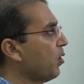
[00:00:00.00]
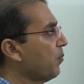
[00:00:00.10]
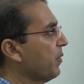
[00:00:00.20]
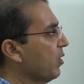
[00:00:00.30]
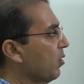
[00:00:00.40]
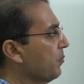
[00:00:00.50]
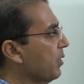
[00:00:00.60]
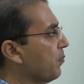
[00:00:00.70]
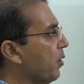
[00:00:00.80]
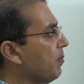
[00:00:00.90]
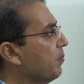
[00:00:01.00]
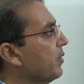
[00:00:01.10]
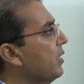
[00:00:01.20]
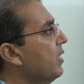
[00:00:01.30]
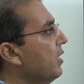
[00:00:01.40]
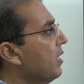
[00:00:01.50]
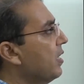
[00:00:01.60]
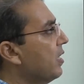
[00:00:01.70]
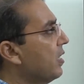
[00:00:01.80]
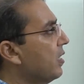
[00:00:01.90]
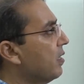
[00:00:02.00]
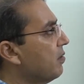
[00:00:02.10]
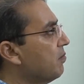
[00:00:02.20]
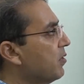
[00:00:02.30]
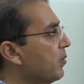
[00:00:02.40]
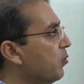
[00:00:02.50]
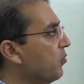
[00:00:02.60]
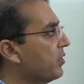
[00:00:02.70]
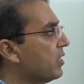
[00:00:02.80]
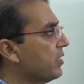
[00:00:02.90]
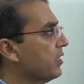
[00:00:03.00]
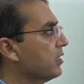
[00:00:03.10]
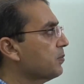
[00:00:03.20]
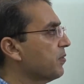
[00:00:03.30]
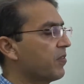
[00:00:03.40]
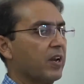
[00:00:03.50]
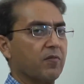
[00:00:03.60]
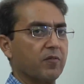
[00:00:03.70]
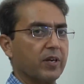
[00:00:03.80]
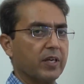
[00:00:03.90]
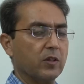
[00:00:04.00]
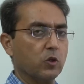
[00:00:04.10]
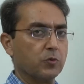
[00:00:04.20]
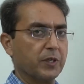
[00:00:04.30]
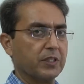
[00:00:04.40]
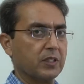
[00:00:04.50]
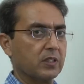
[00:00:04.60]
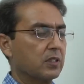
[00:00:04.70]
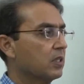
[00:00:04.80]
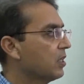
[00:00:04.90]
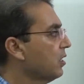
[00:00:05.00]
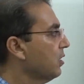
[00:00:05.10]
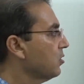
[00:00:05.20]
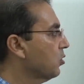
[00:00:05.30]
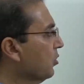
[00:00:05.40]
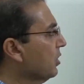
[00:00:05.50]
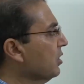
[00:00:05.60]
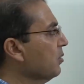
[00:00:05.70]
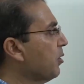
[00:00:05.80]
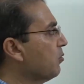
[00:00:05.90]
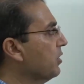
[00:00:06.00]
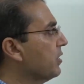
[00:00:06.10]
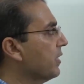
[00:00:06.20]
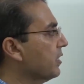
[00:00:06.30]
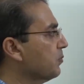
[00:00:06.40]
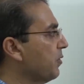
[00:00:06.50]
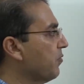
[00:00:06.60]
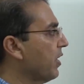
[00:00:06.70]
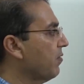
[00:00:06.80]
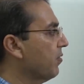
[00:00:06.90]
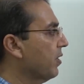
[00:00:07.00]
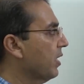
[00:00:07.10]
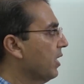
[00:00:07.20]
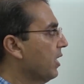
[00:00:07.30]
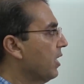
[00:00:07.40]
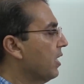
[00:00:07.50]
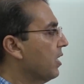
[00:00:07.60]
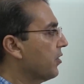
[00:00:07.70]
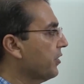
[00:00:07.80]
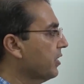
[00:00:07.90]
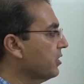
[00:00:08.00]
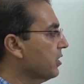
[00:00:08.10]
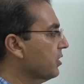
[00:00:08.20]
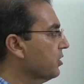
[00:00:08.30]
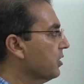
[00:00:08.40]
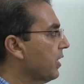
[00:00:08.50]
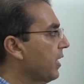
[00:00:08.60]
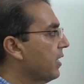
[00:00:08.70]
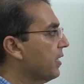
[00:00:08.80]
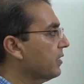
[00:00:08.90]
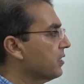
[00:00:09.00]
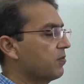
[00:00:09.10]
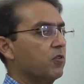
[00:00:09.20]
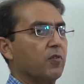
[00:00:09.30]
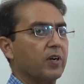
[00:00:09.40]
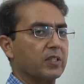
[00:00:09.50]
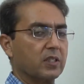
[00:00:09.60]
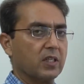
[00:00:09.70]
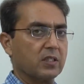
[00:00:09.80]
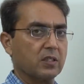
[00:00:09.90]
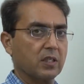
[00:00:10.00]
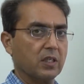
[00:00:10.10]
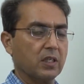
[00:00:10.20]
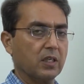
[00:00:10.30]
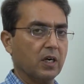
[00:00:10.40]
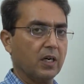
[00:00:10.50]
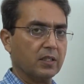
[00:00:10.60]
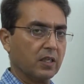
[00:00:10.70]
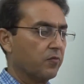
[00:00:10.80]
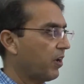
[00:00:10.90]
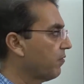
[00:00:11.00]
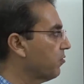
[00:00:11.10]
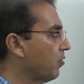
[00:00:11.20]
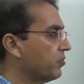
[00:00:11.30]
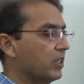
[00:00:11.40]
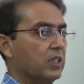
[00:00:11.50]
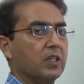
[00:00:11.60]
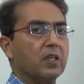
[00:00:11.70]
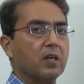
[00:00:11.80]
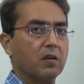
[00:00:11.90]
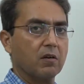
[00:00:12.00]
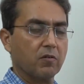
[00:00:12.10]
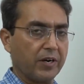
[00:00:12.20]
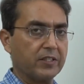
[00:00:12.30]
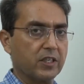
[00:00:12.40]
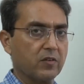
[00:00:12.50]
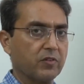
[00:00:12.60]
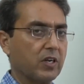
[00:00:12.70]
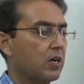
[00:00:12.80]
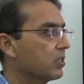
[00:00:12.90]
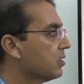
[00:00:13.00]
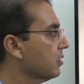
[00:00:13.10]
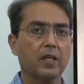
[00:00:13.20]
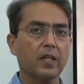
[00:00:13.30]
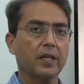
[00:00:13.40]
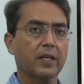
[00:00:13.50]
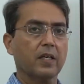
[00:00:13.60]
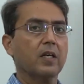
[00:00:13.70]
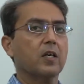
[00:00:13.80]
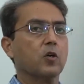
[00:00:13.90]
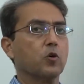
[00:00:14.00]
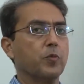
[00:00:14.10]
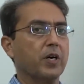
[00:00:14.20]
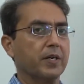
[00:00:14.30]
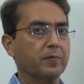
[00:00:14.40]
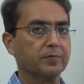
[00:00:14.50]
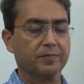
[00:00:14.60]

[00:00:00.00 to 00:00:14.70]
not be a problem removing the tricuspid valve in those patients. So this is about the tricuspid valve regurgitation, and next time we will discuss the other valve of the right side of the heart. Till then, goodbye.